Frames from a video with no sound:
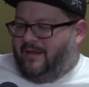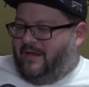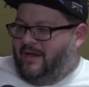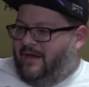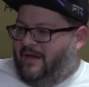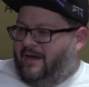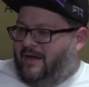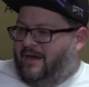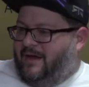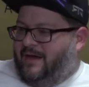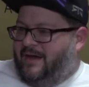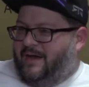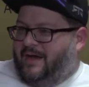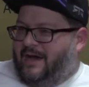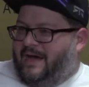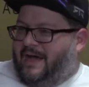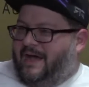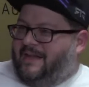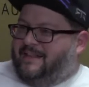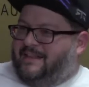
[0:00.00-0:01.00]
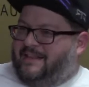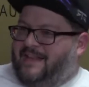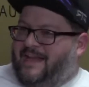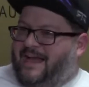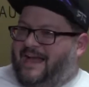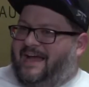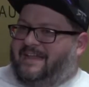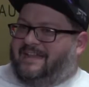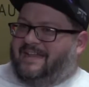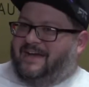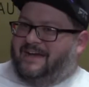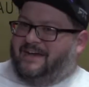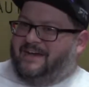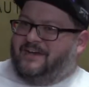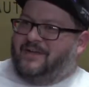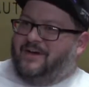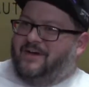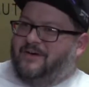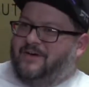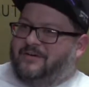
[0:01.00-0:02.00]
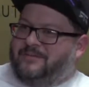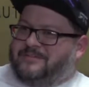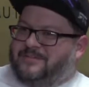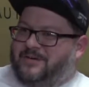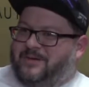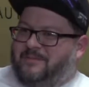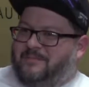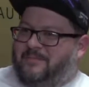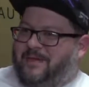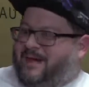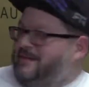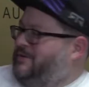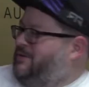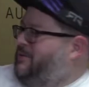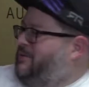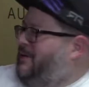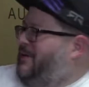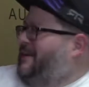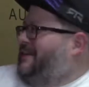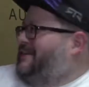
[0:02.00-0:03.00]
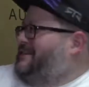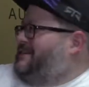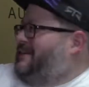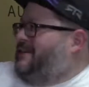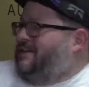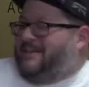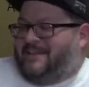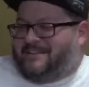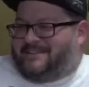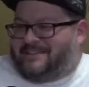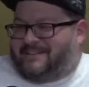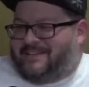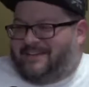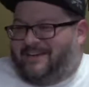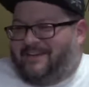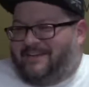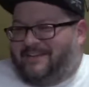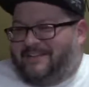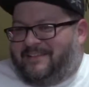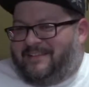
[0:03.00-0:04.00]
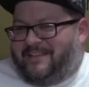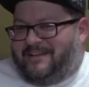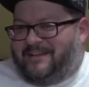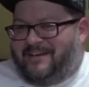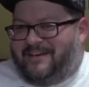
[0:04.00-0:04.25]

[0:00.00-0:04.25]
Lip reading: I didn't go, so it made you win. So that's there it is.